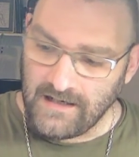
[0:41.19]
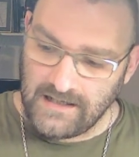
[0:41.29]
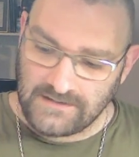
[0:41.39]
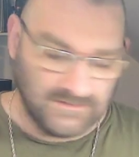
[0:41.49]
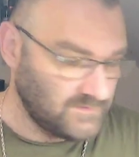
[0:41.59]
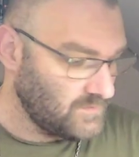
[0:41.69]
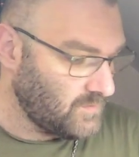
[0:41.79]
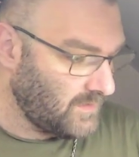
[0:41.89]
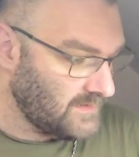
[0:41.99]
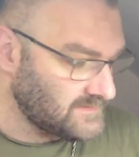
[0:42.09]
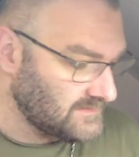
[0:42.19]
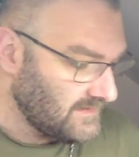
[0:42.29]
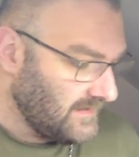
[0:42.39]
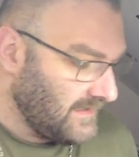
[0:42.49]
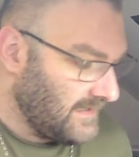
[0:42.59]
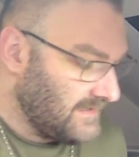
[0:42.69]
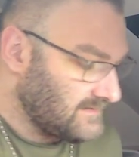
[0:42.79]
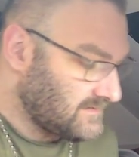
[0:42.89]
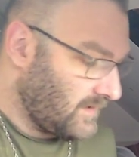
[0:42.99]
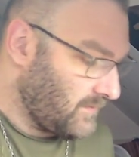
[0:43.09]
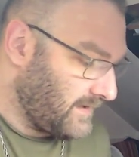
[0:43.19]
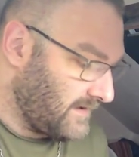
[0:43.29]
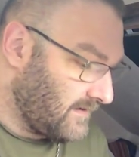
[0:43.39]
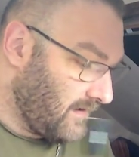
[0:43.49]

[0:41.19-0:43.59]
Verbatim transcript: as to what is going